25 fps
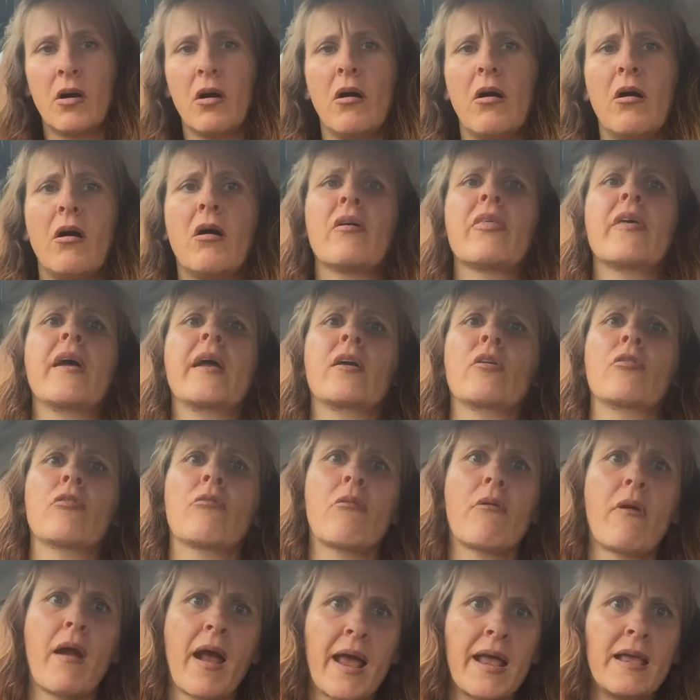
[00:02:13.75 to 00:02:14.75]
Oh, that
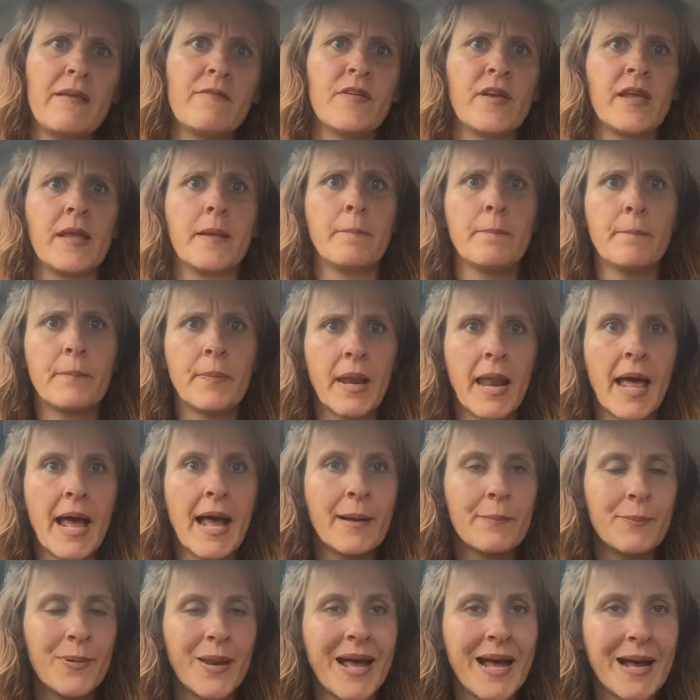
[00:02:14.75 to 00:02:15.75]
gravy,
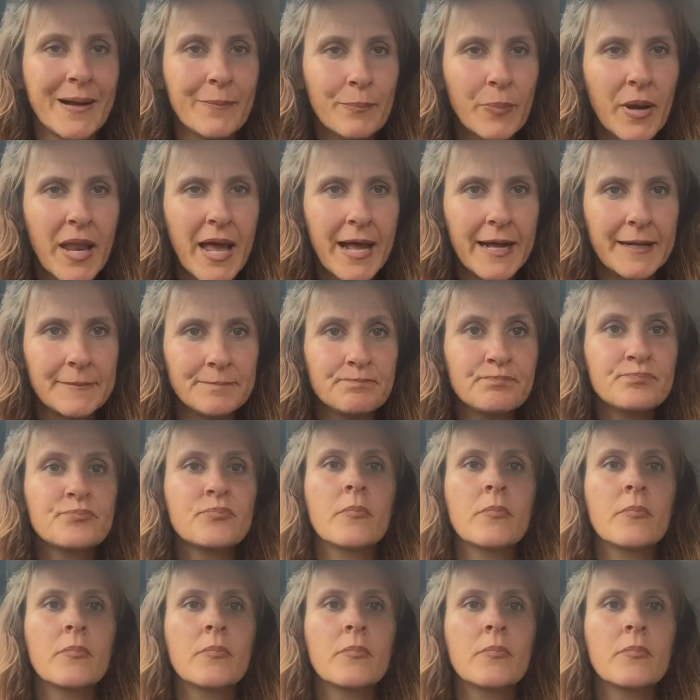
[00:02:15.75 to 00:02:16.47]
blah, blah, blah.